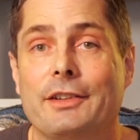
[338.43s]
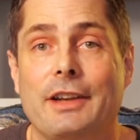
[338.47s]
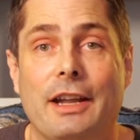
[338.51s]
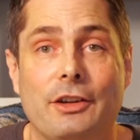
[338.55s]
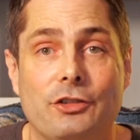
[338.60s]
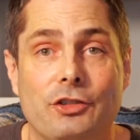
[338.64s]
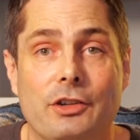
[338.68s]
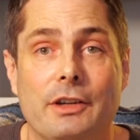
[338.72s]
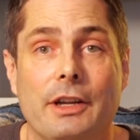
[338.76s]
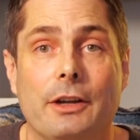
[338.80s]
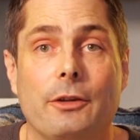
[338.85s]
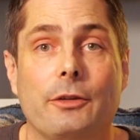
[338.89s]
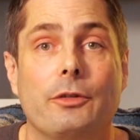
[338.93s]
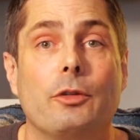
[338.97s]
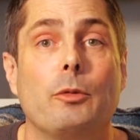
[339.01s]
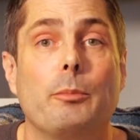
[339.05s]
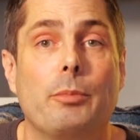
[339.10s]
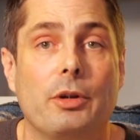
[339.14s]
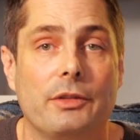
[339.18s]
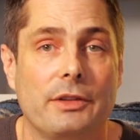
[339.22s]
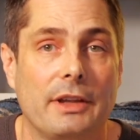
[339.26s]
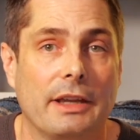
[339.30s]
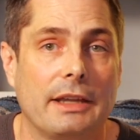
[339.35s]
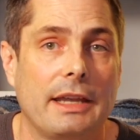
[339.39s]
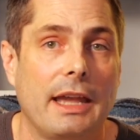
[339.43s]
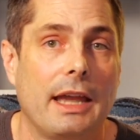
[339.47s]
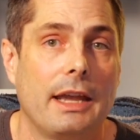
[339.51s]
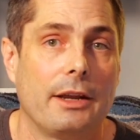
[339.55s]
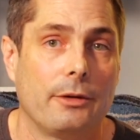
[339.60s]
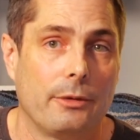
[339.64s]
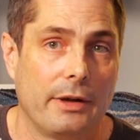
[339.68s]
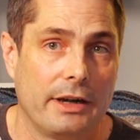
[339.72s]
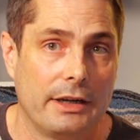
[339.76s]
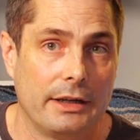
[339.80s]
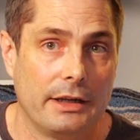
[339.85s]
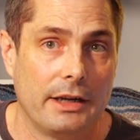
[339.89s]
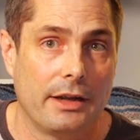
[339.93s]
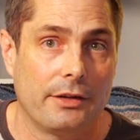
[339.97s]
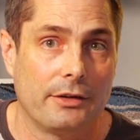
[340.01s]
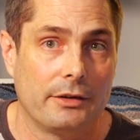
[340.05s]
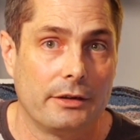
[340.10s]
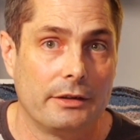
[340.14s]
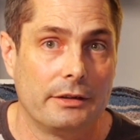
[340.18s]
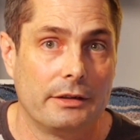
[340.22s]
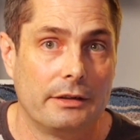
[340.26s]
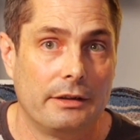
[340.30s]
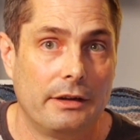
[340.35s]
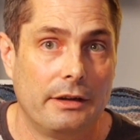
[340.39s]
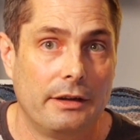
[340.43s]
and engineers who put the K array together.